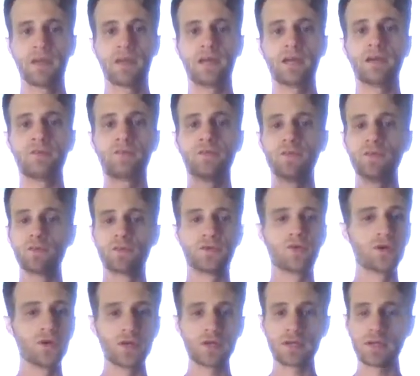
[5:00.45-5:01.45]
if you
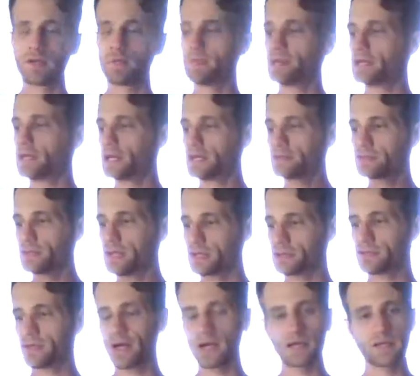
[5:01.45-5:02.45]
cook, I mean, I
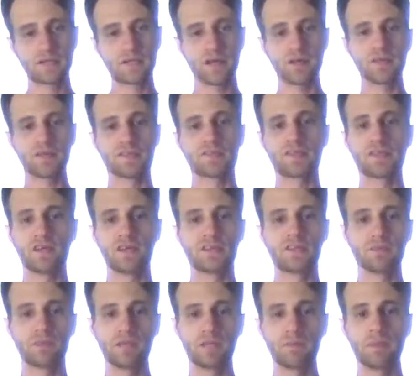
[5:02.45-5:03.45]
try to tell this to as
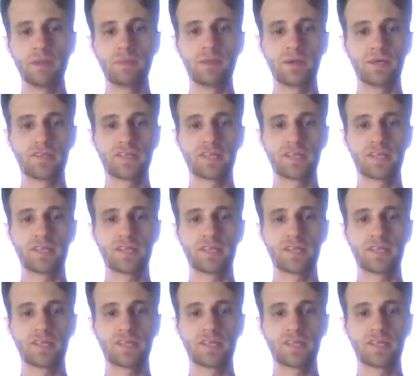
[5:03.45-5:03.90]
many people as I